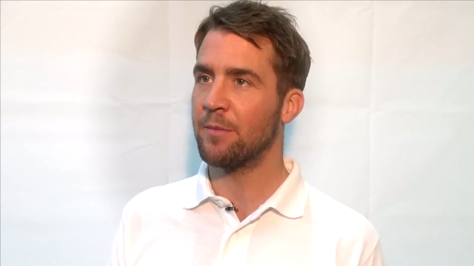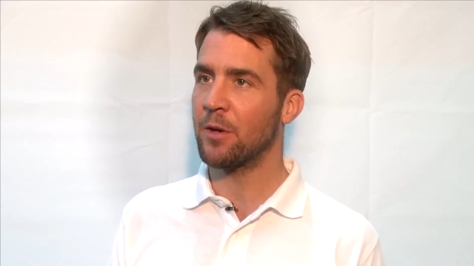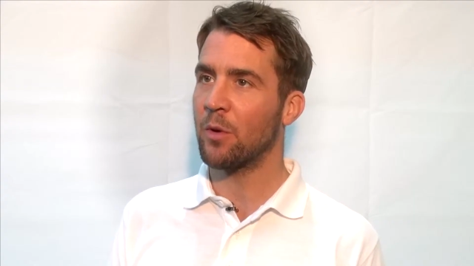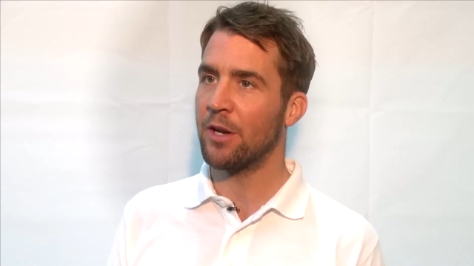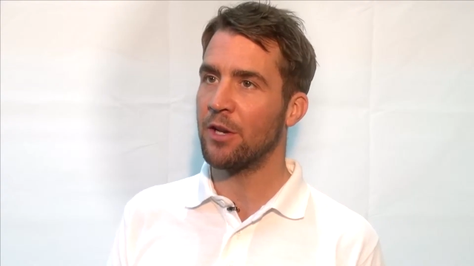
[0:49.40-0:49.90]
can be
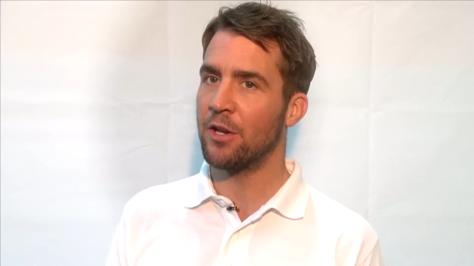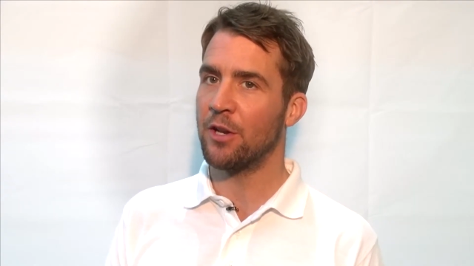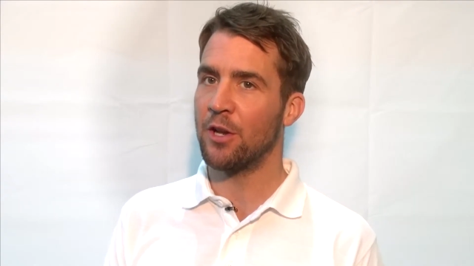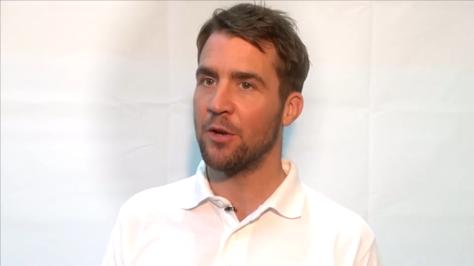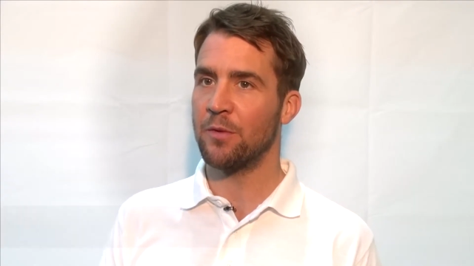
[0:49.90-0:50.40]
quite a
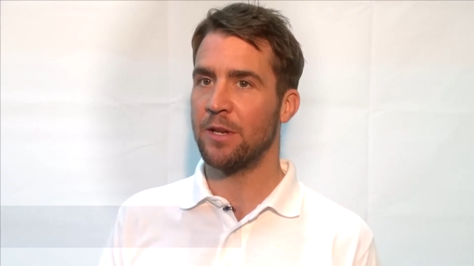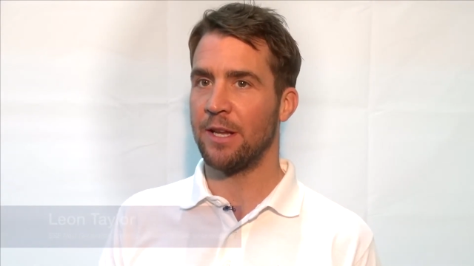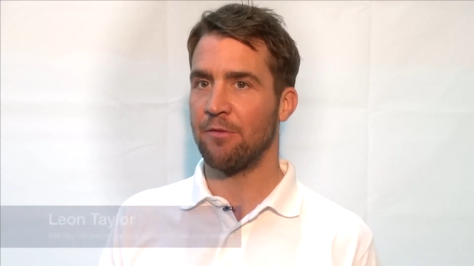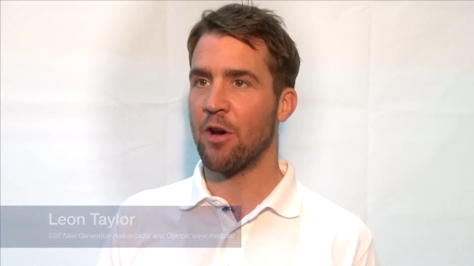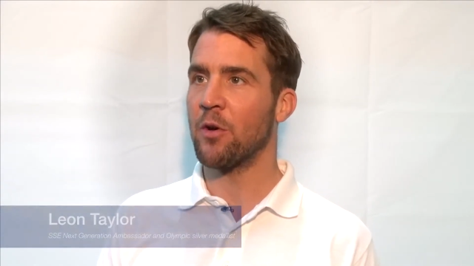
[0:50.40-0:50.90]

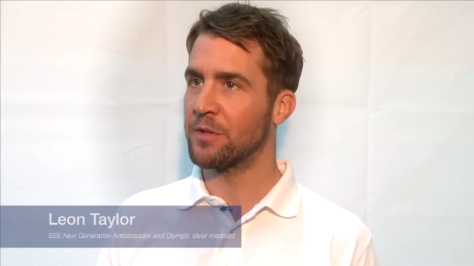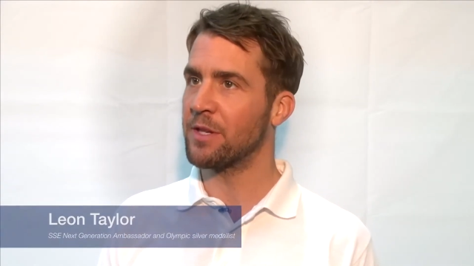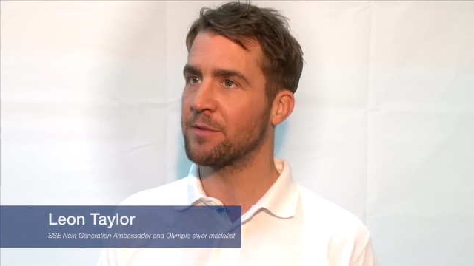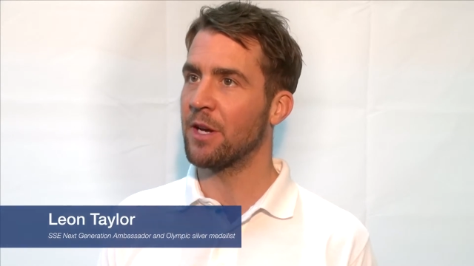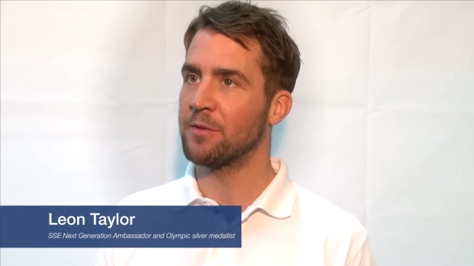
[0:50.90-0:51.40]
lonely road
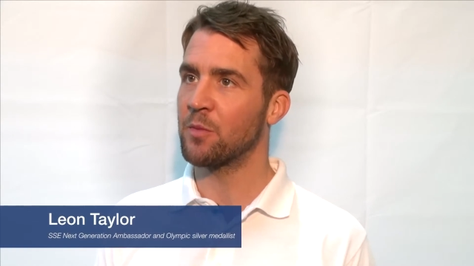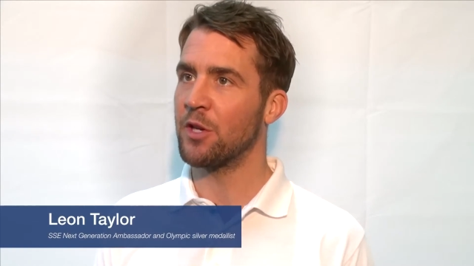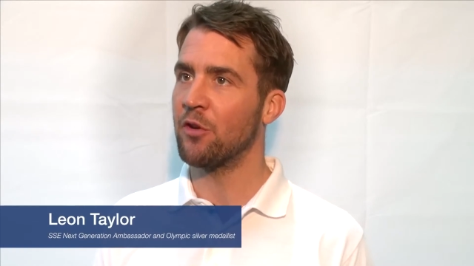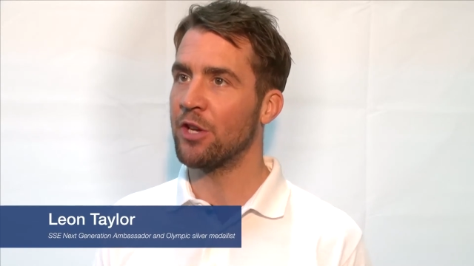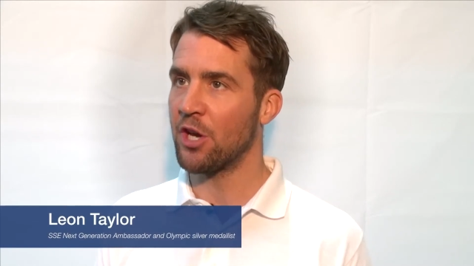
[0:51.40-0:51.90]
sometimes when
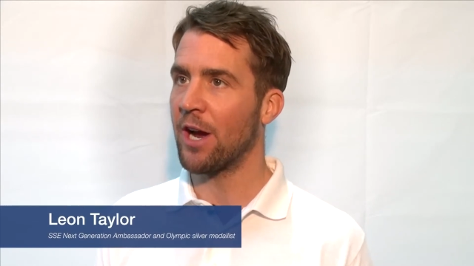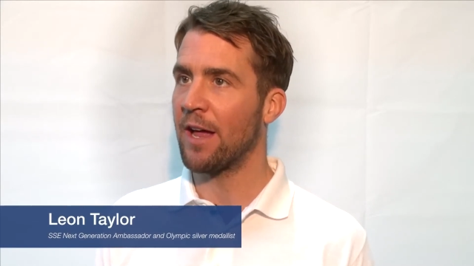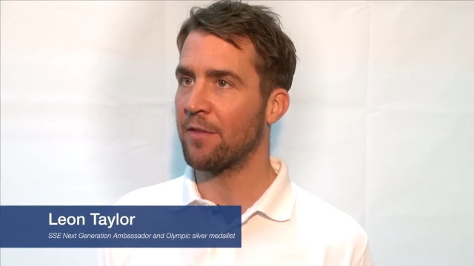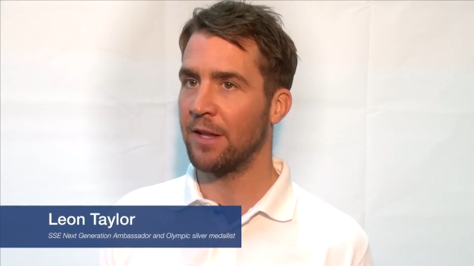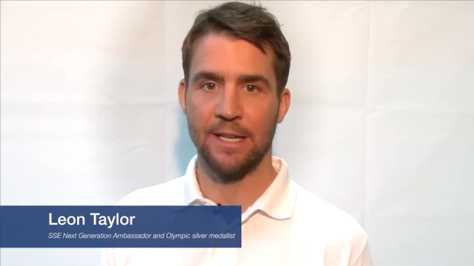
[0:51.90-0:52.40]
you're a young
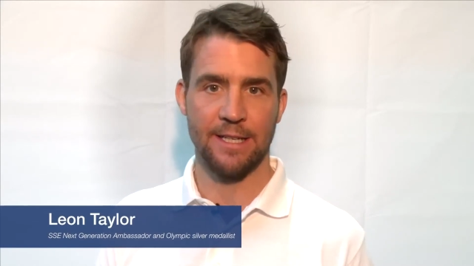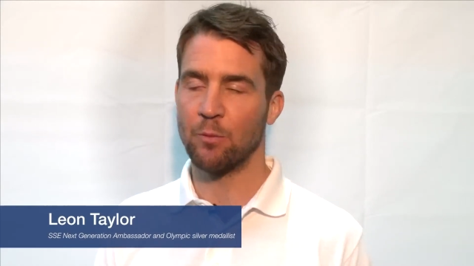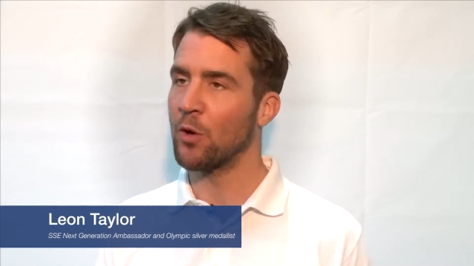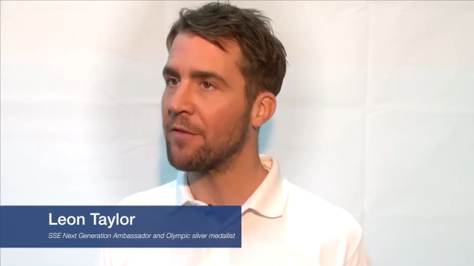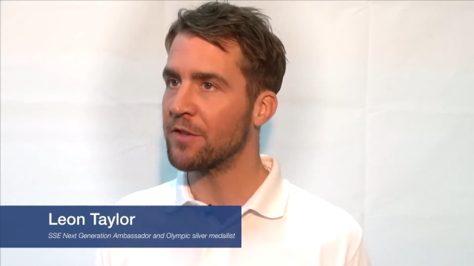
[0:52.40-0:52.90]
athlete in
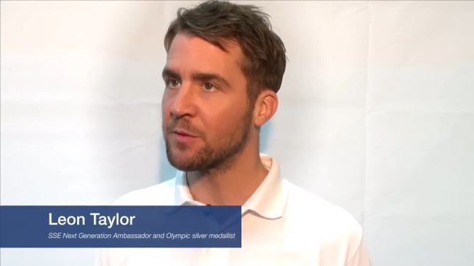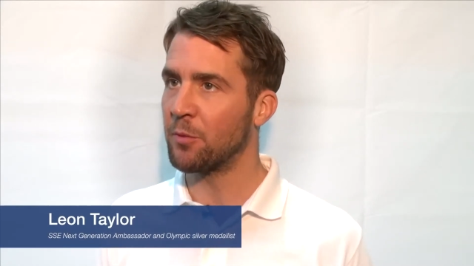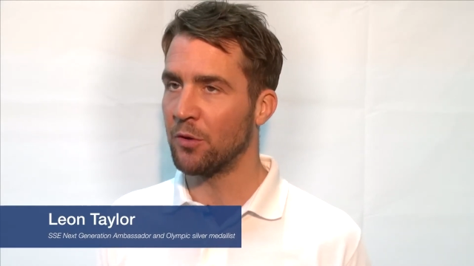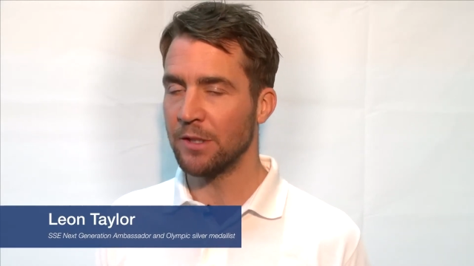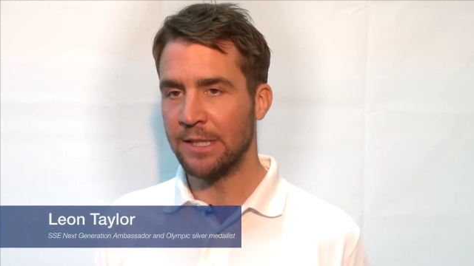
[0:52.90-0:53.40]
whatever
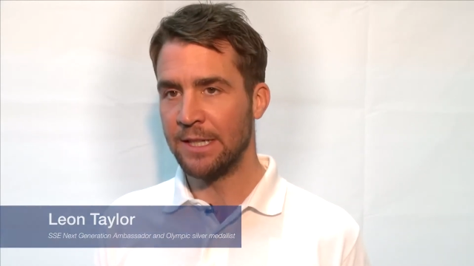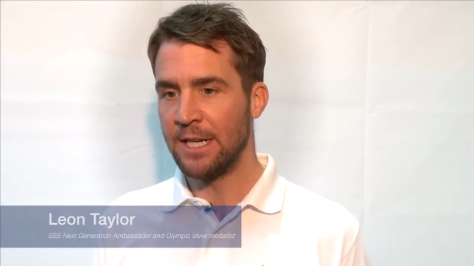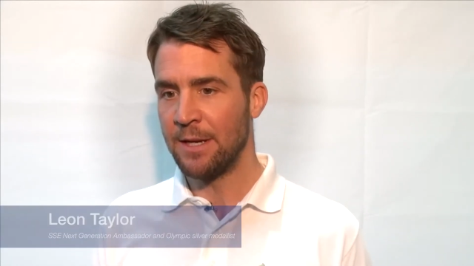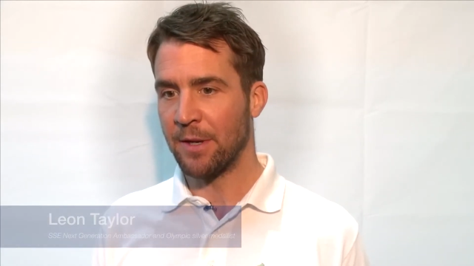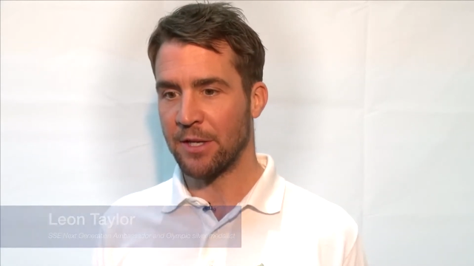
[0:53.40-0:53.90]
sport
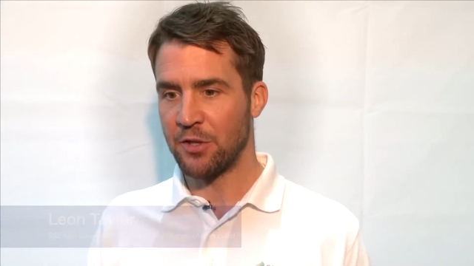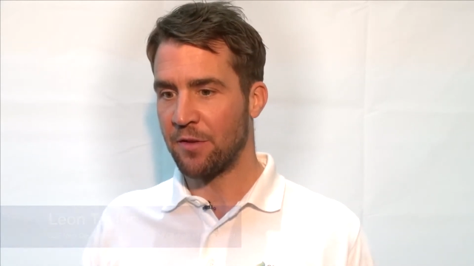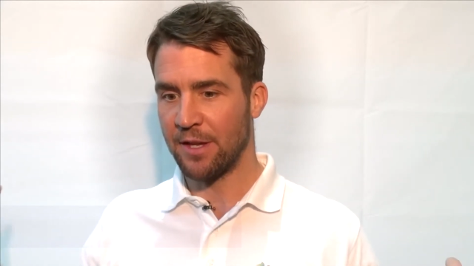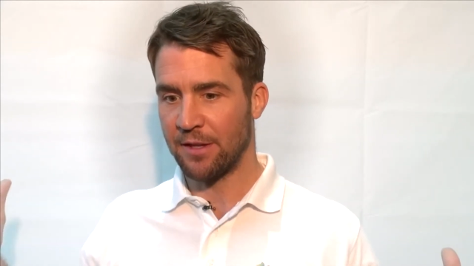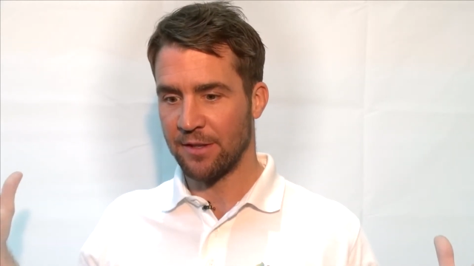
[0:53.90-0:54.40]
because you
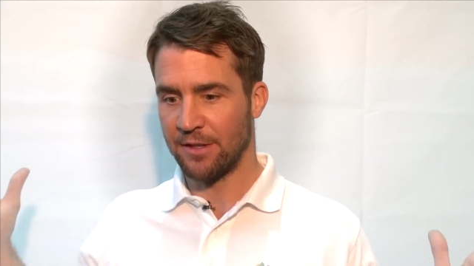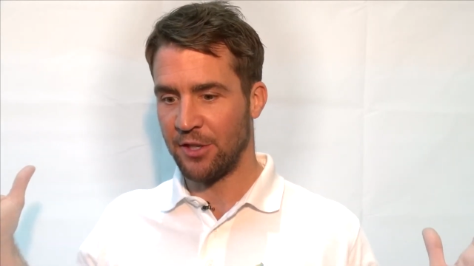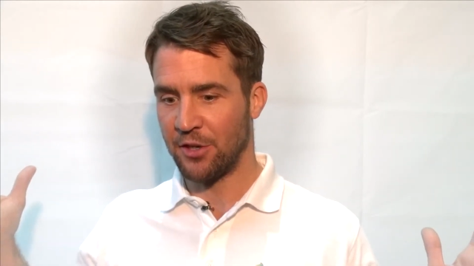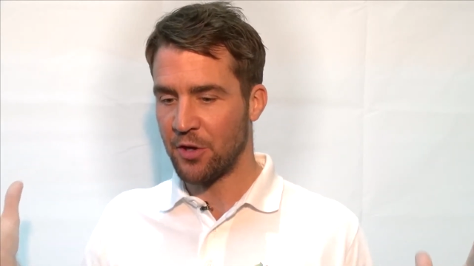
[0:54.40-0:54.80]
think that you